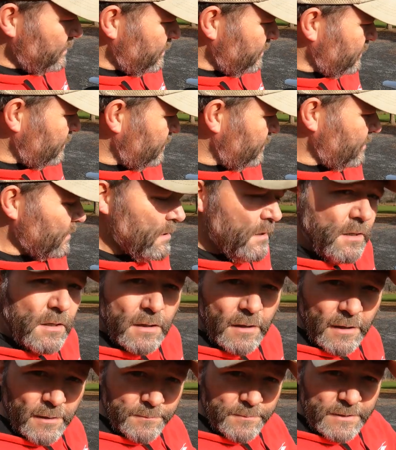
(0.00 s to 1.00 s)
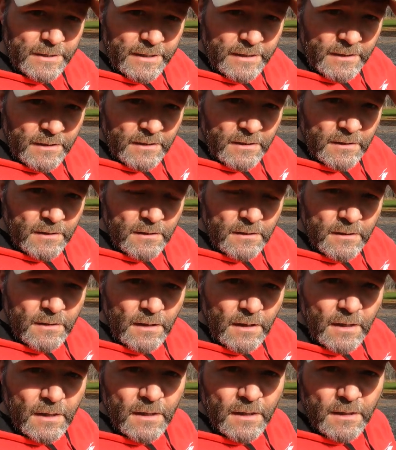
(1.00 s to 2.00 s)
Uh, update
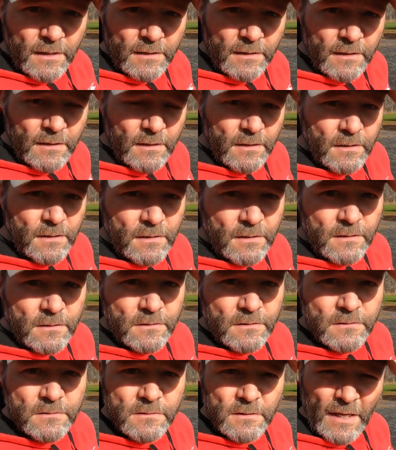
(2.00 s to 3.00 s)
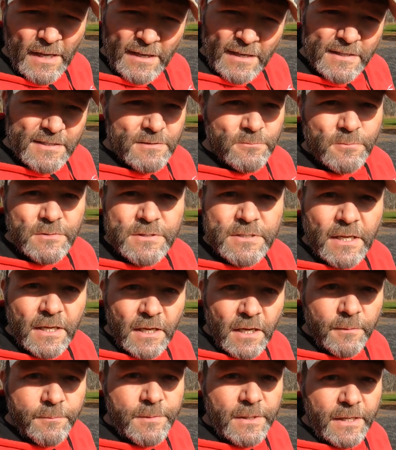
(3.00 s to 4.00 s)
on uh, I guess it would say
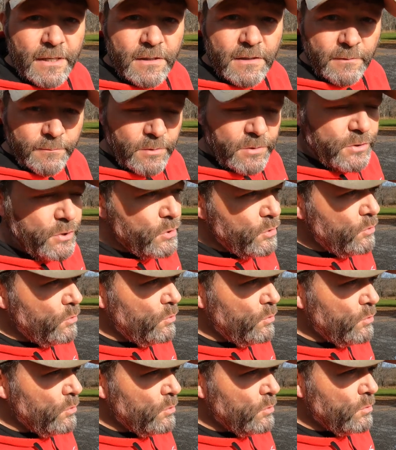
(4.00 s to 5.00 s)
update number two,